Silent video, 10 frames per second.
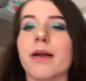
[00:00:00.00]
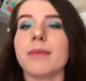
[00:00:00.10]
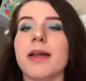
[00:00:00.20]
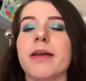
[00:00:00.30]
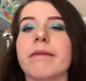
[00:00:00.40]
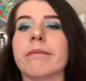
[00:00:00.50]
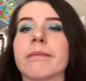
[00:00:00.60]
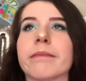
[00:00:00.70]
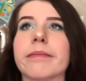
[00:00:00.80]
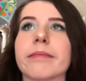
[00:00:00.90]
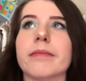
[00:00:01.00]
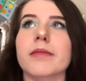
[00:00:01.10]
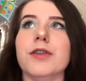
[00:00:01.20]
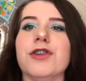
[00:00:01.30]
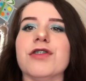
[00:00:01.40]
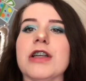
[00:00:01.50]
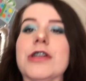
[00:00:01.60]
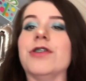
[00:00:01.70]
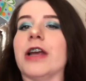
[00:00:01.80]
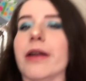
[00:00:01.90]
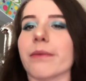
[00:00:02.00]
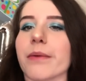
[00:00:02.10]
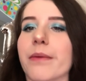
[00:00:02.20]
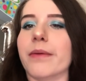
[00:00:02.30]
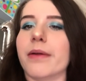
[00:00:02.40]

at me, just in general.